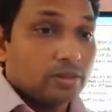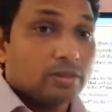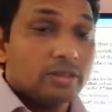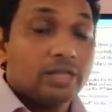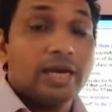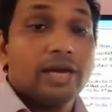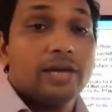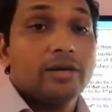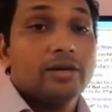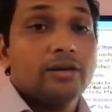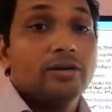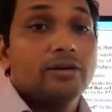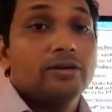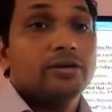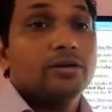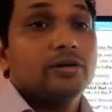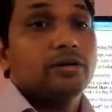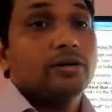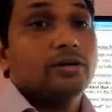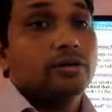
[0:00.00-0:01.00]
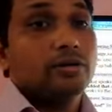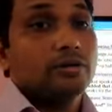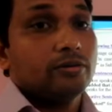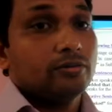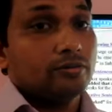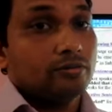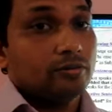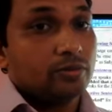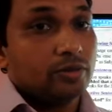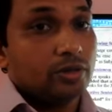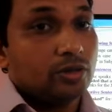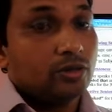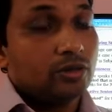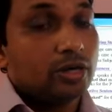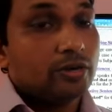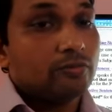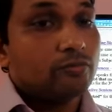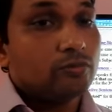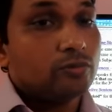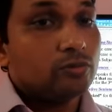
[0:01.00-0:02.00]
then you
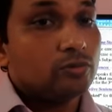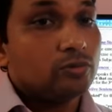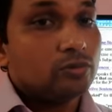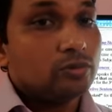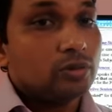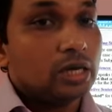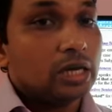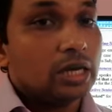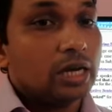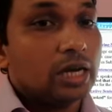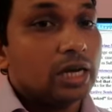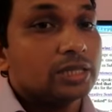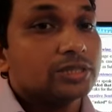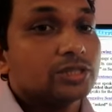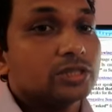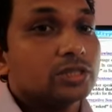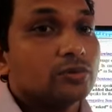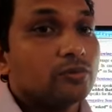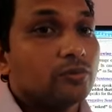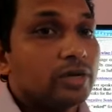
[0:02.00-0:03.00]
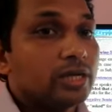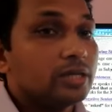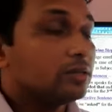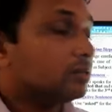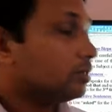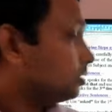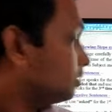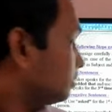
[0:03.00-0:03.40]
have to answer with